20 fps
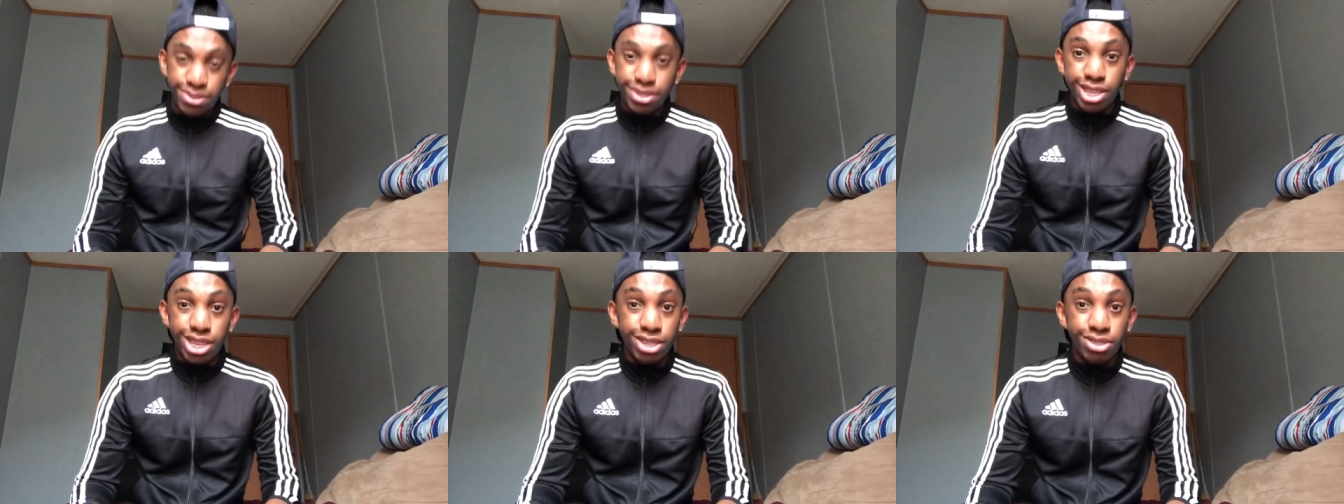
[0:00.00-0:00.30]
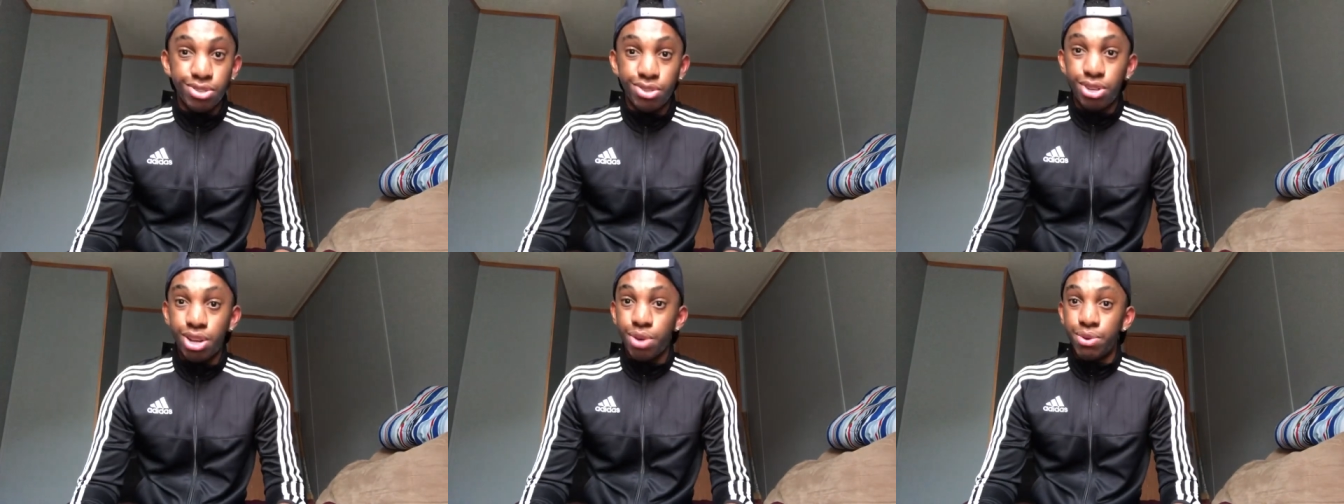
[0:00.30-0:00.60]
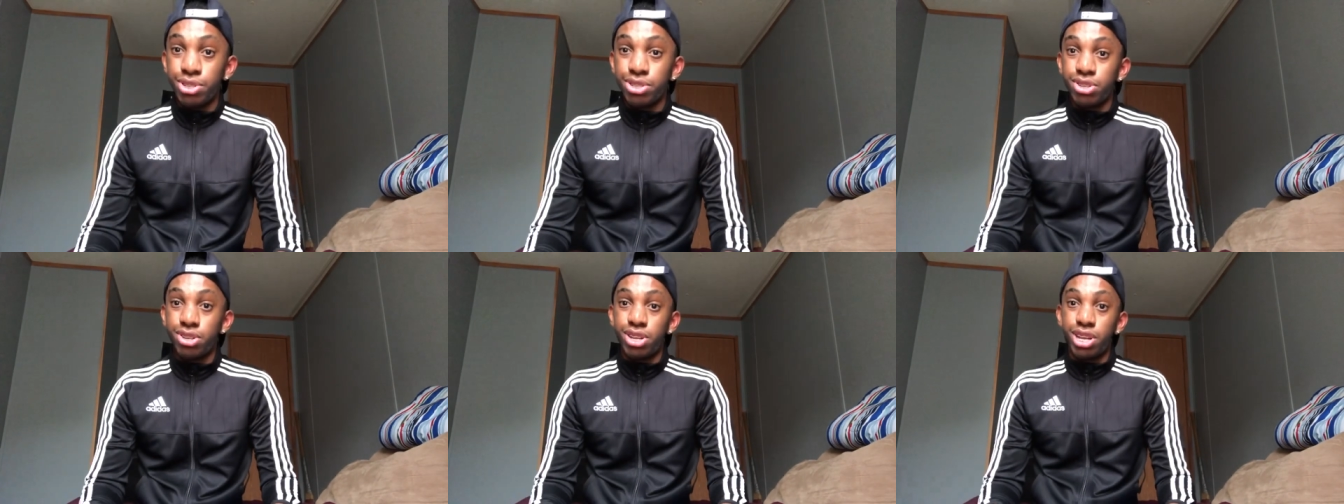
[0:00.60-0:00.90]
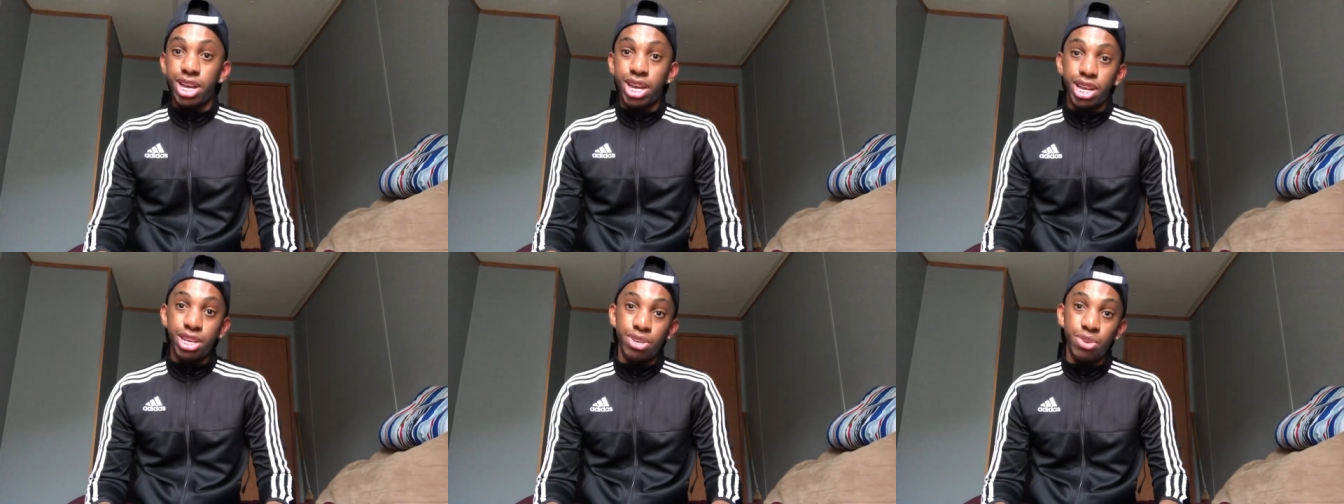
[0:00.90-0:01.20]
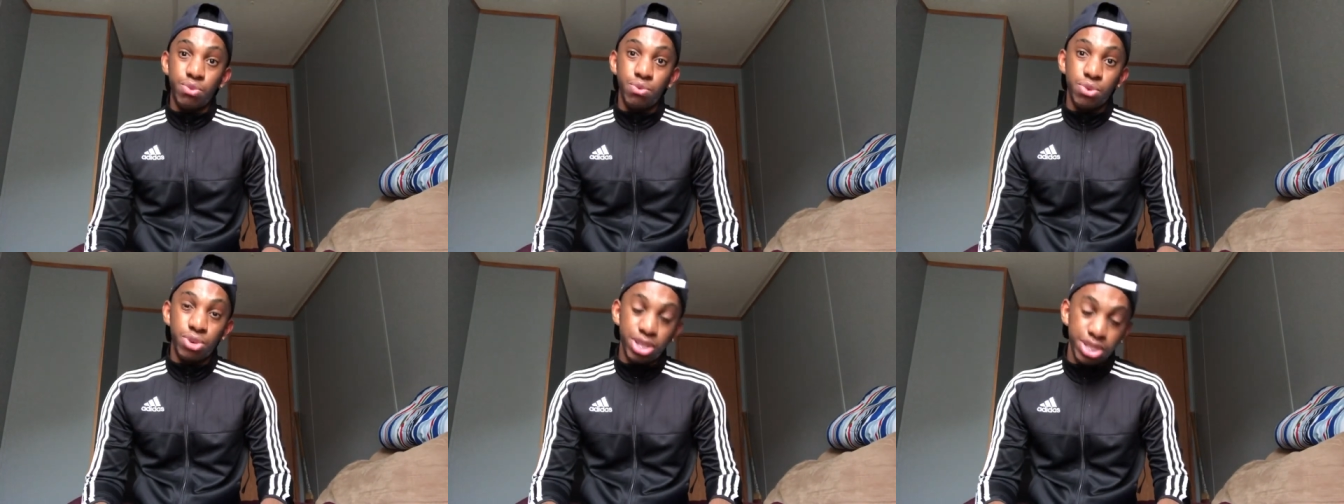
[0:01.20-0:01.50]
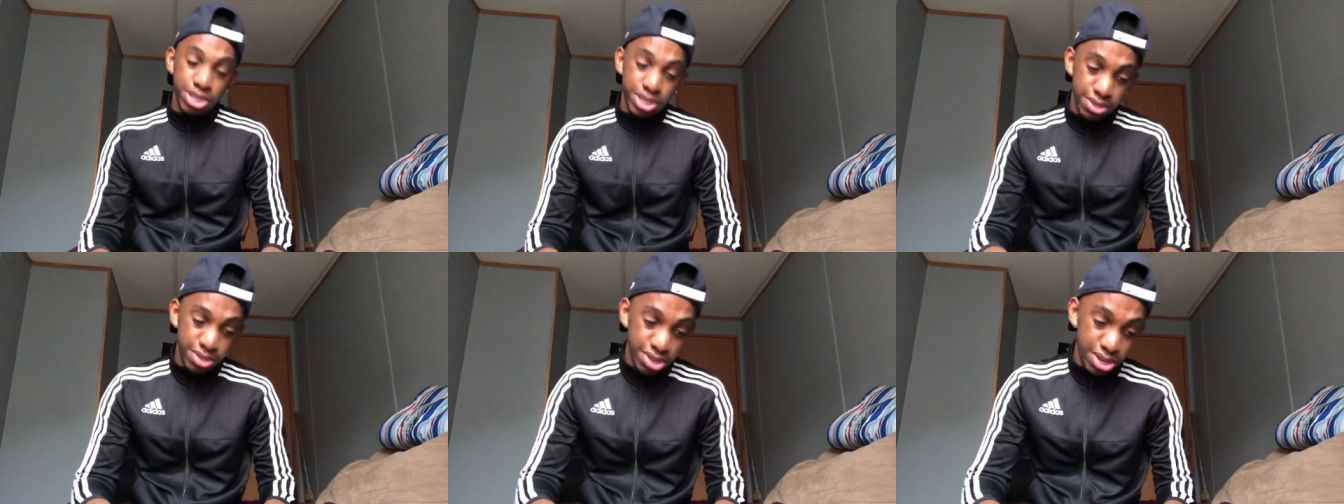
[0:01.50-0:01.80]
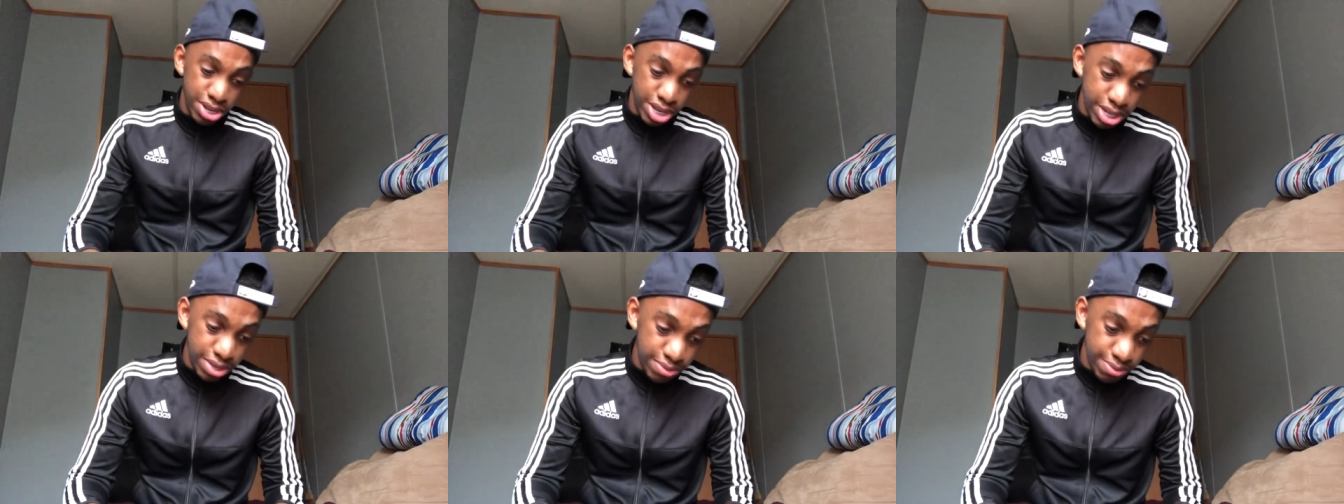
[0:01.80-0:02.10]
things don't always turn out how you want it to
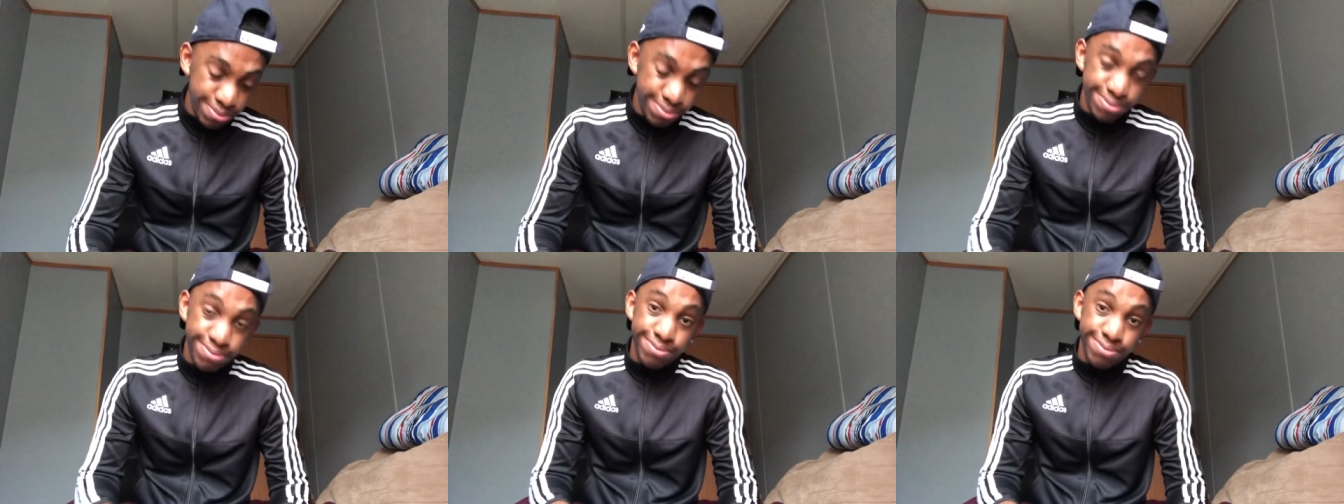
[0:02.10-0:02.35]
turn out.